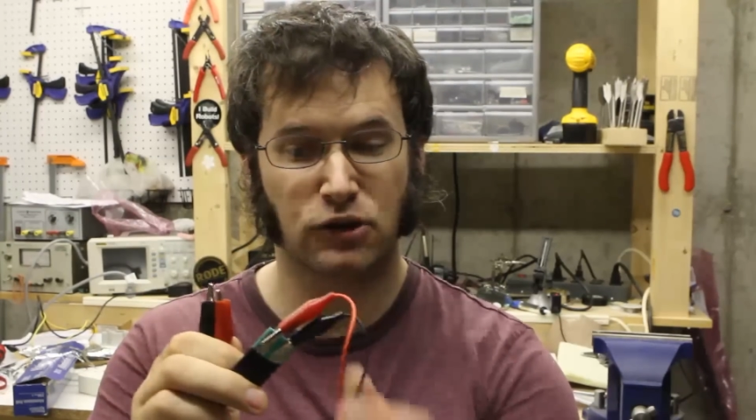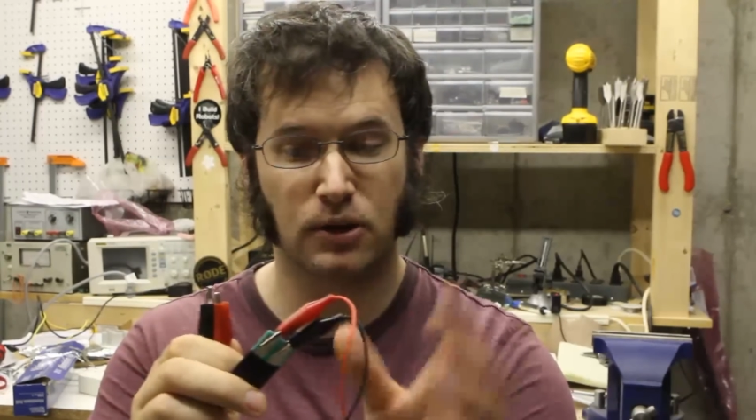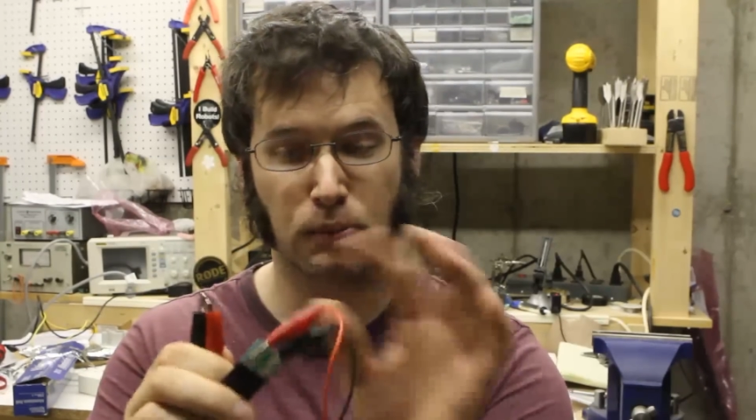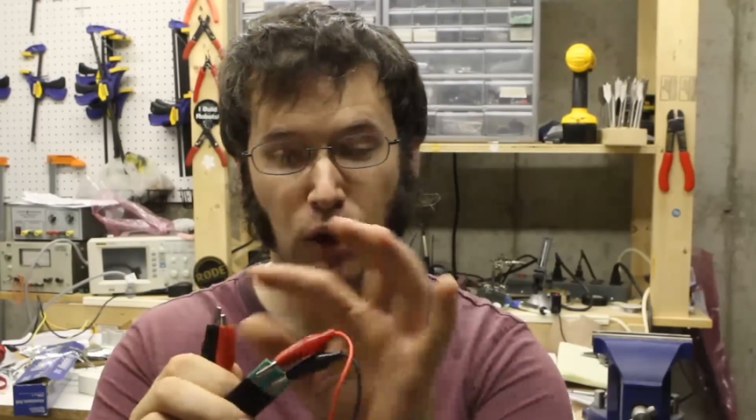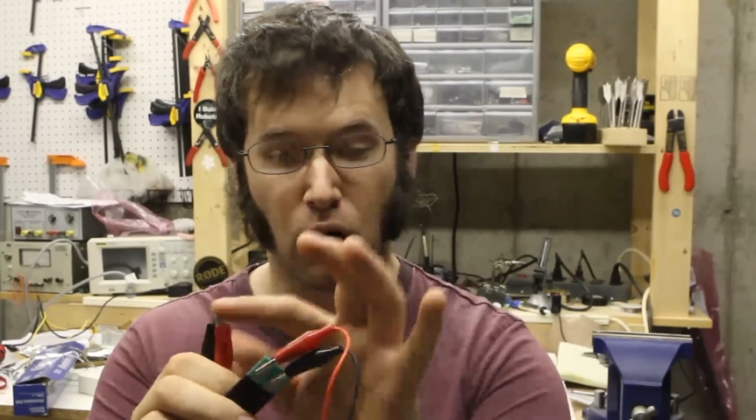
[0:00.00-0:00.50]
You
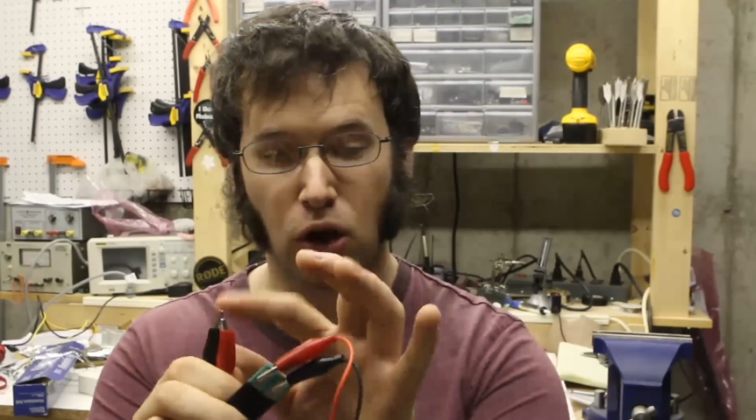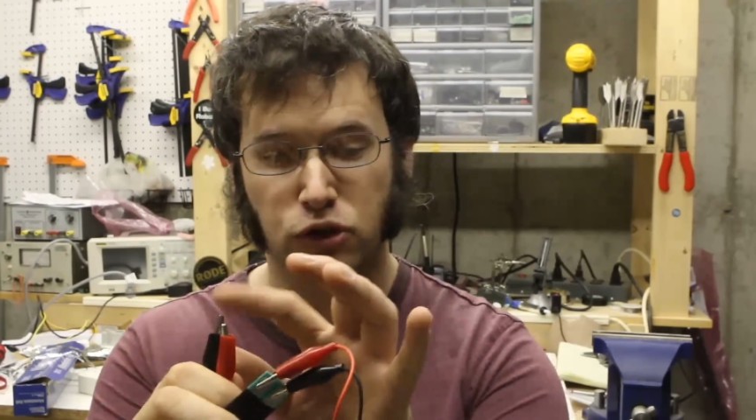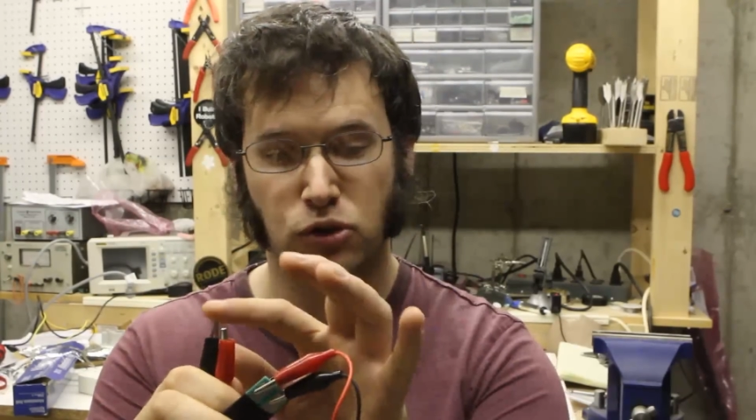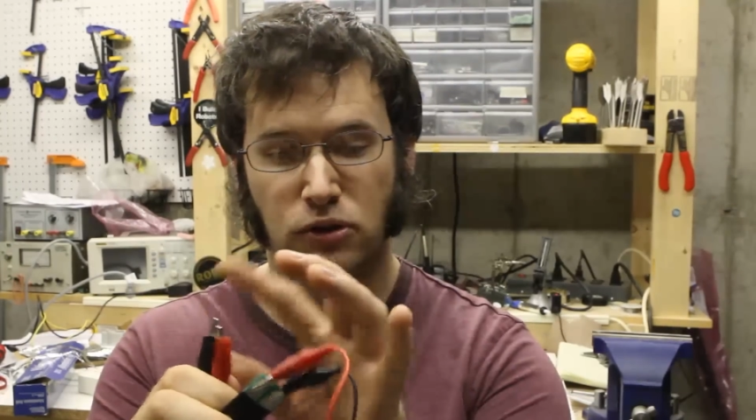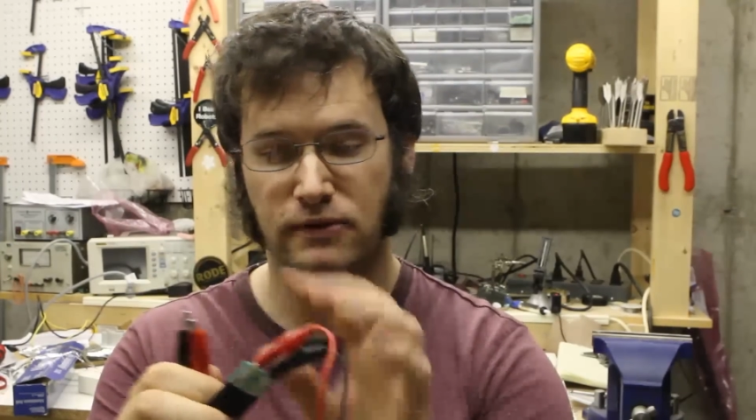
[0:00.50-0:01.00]
can put all
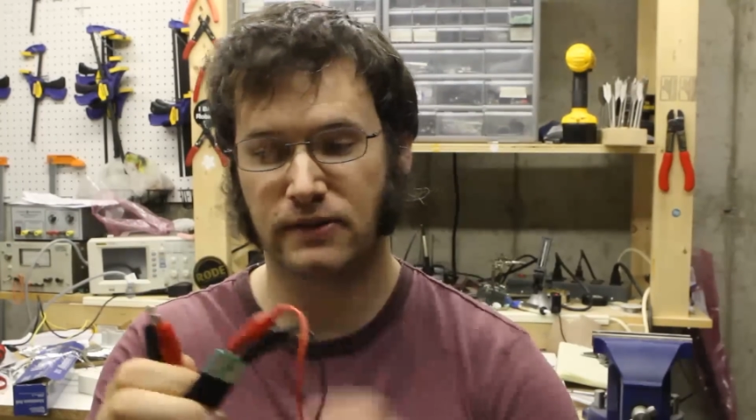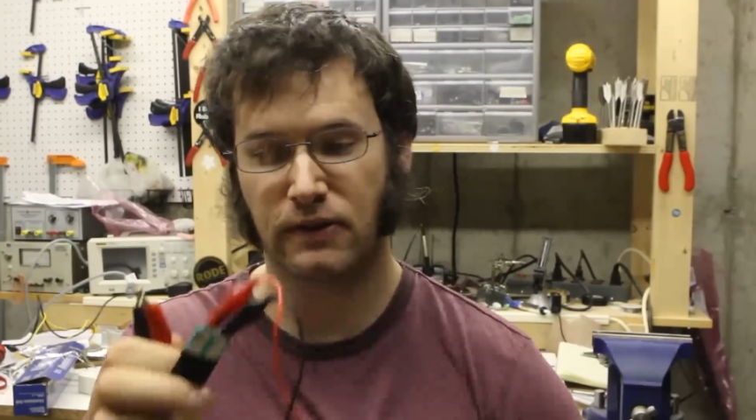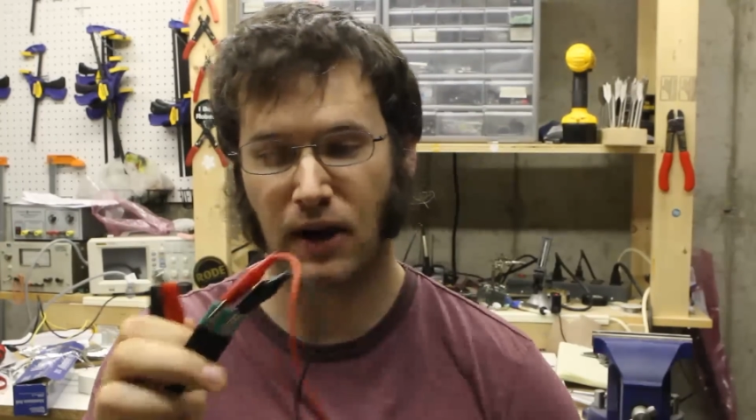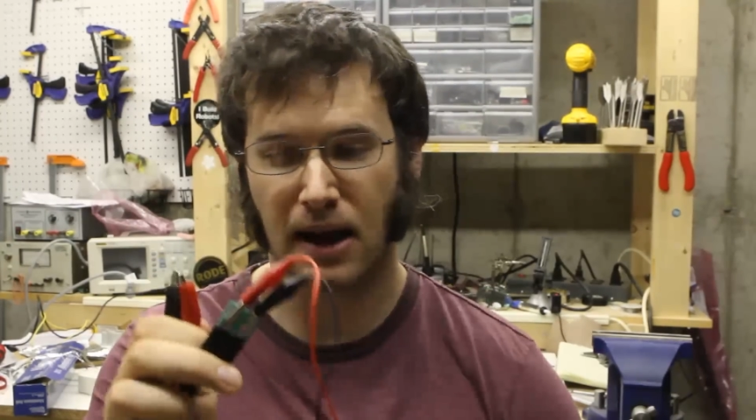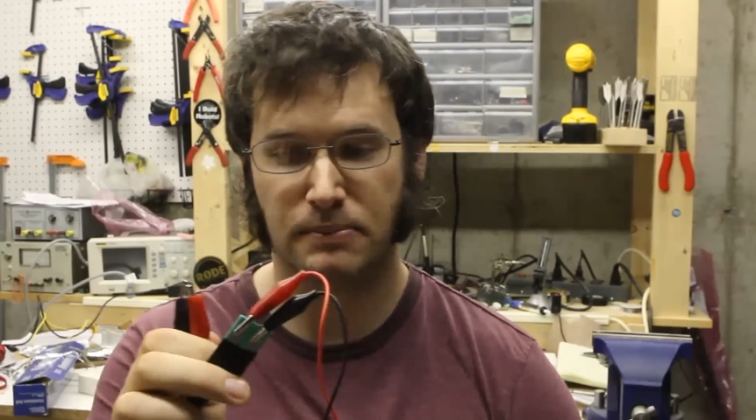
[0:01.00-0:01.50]
sorts of
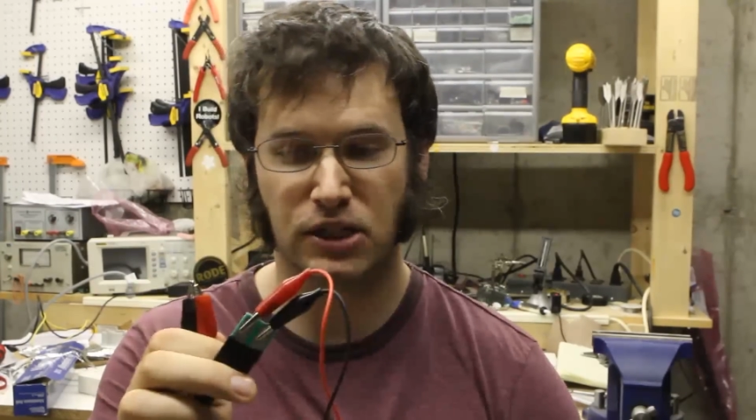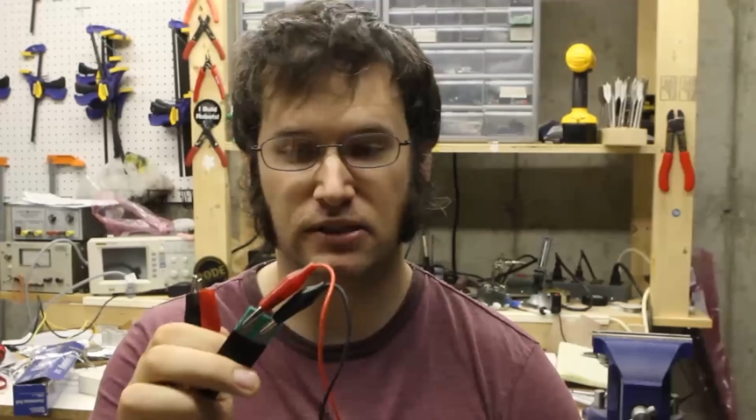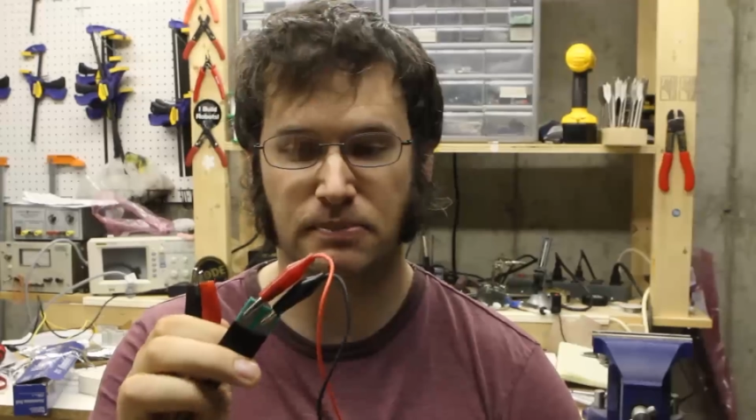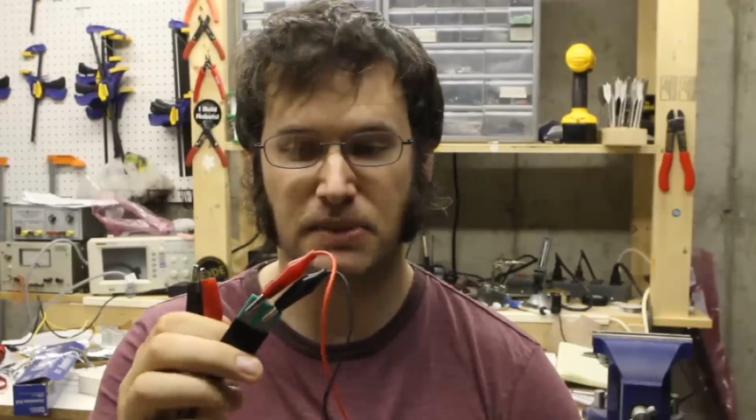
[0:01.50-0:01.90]
different objects